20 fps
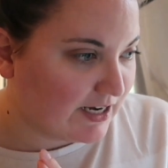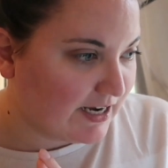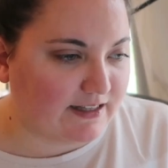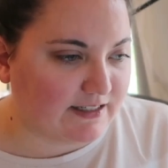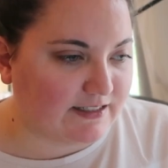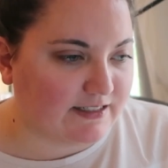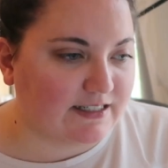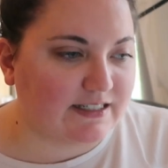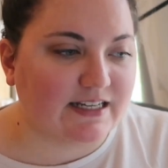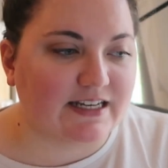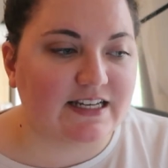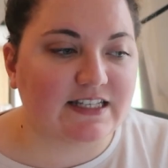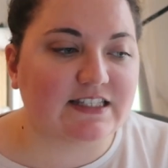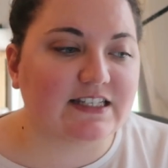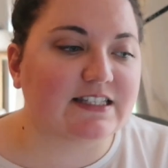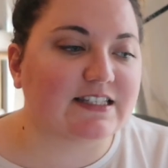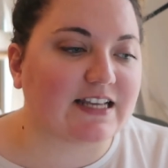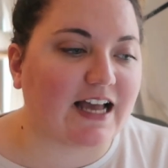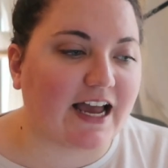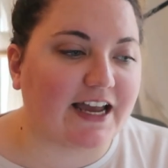Ellen
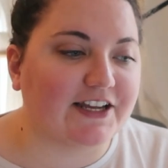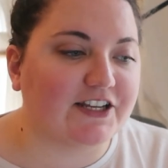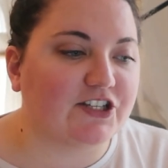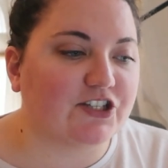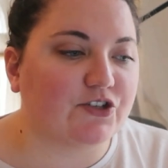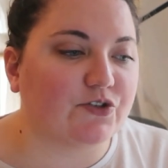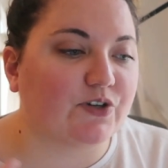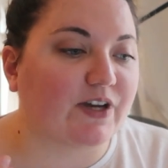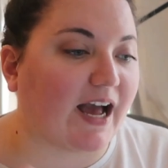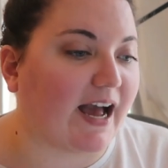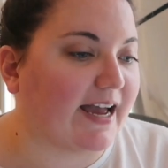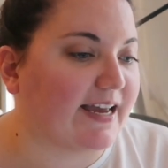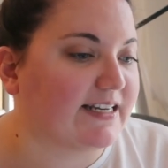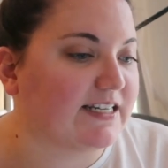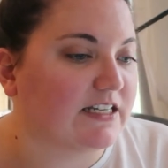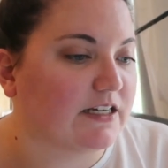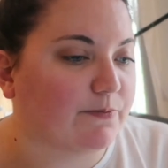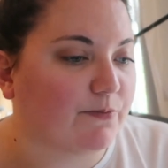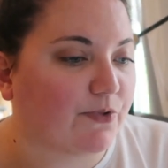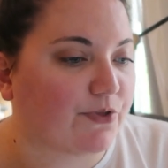is assigned to
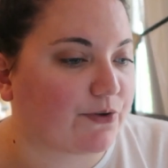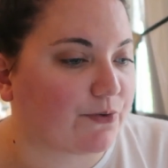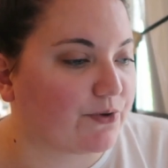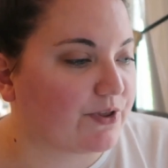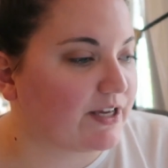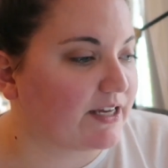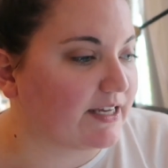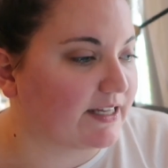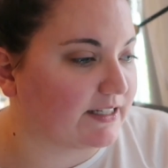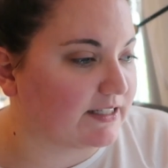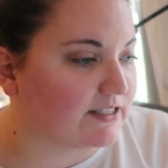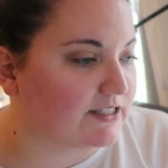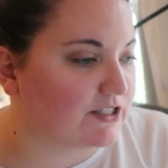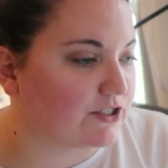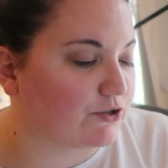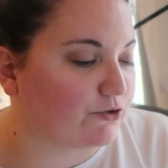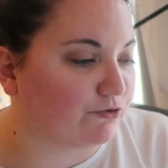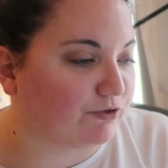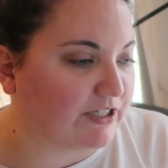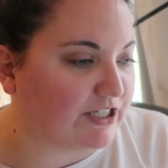guide him through the
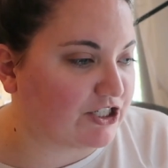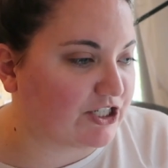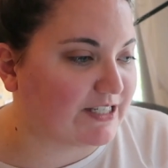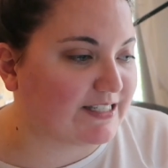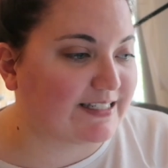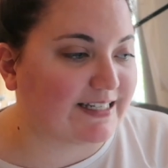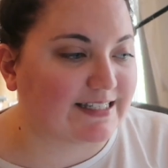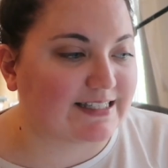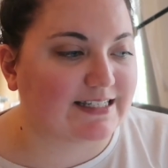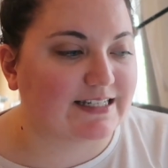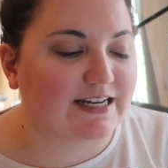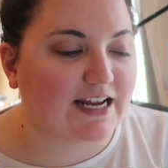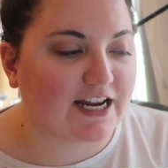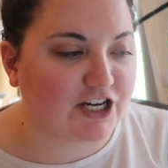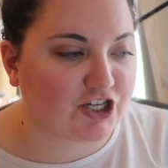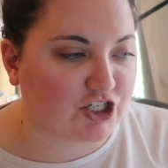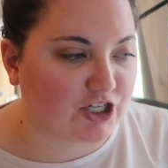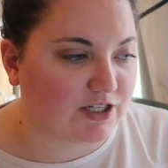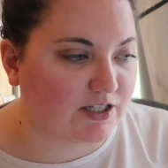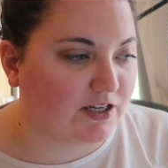hills to reach his
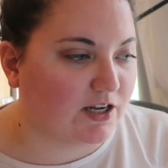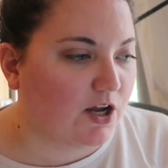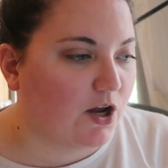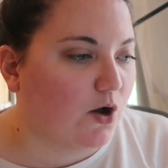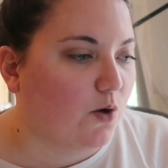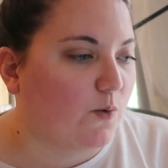destination.